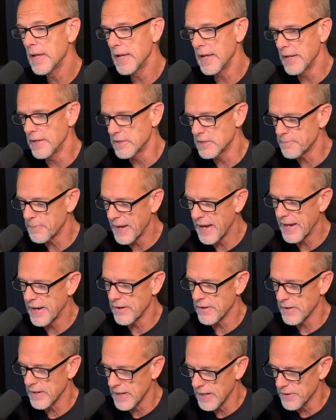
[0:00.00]

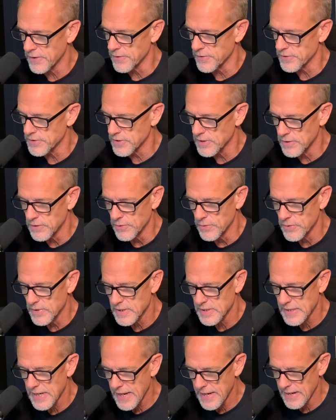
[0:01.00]
inspire others to do the
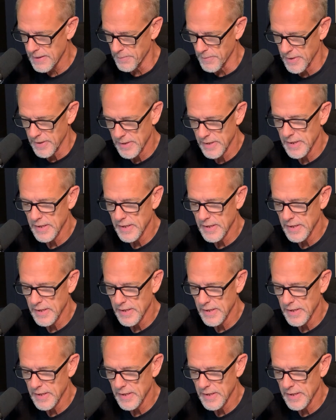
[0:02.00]
same.